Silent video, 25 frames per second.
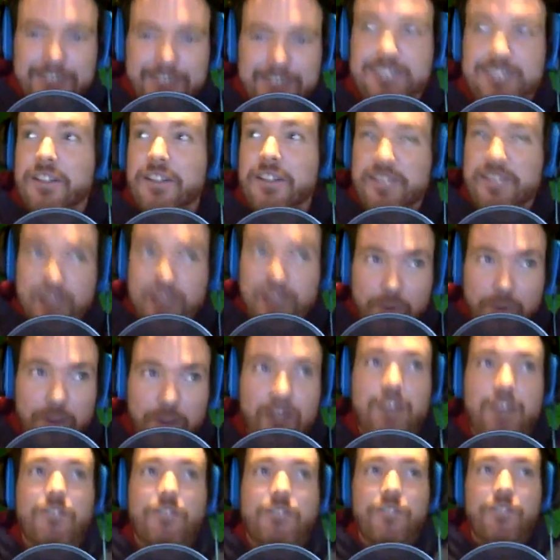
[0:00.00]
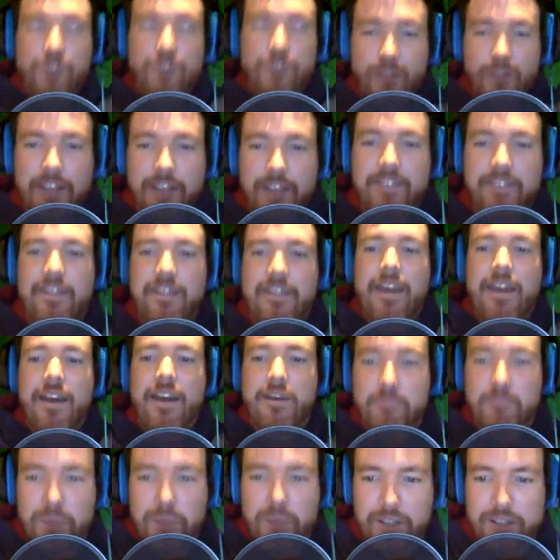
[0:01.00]
Good thing we don't have a full-length
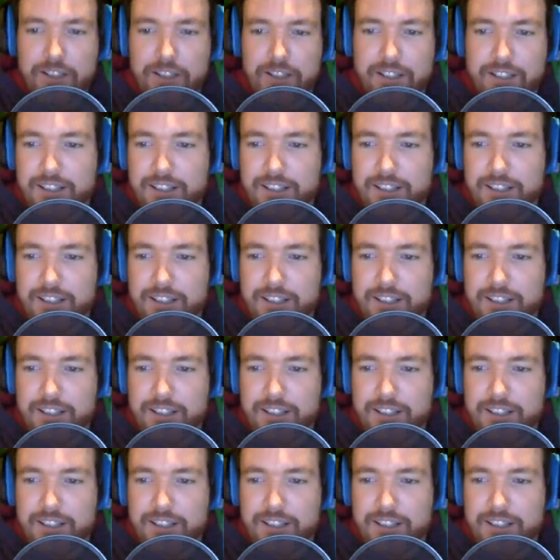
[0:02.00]
cam, but...